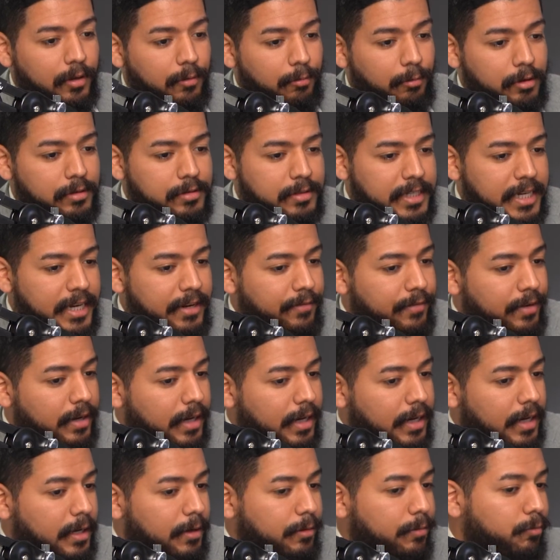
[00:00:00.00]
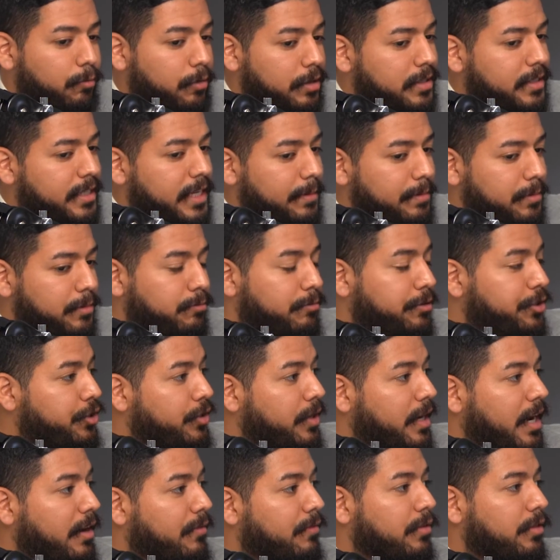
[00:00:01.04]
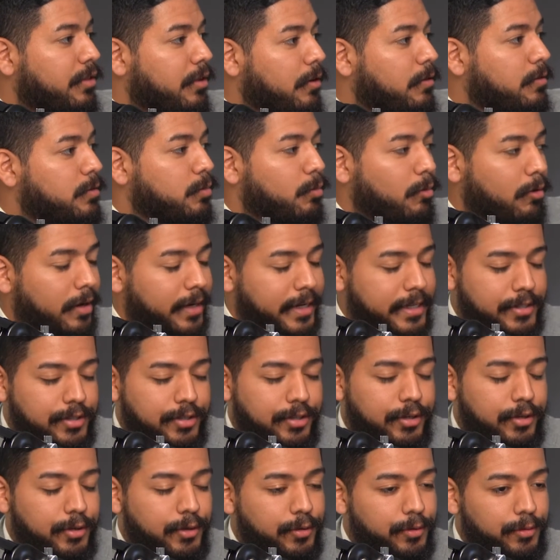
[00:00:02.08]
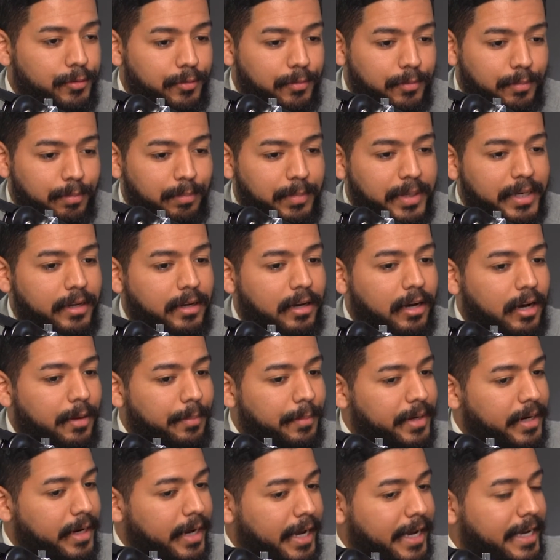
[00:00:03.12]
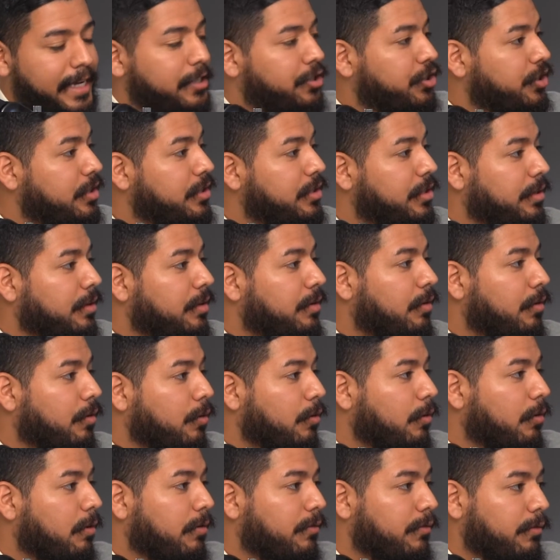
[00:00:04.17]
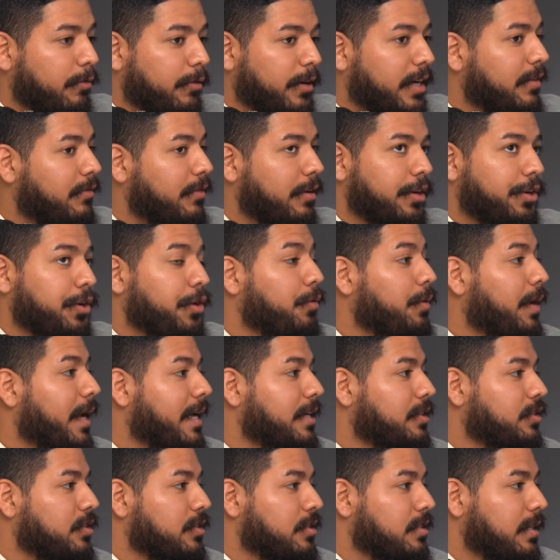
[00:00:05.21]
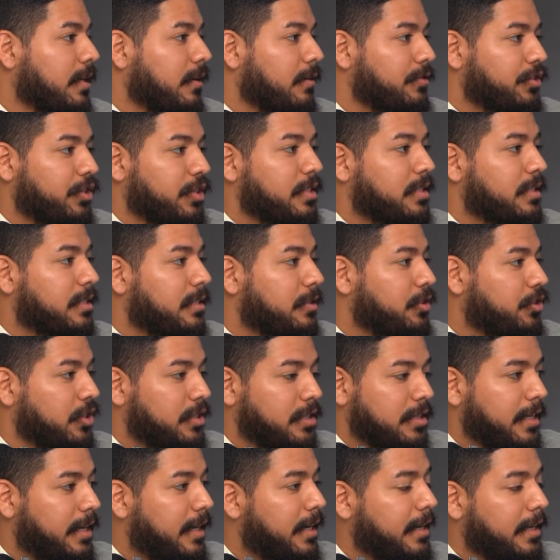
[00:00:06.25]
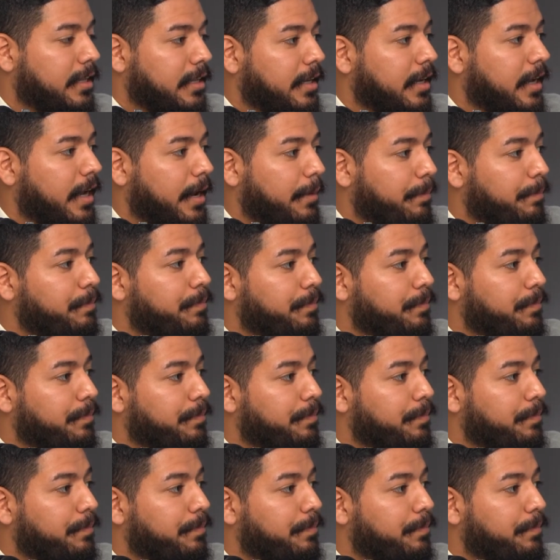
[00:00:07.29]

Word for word: Well, Steve, uh, what tips would you have for those wanting to become an agent, or for even new agents that are just just getting in the game?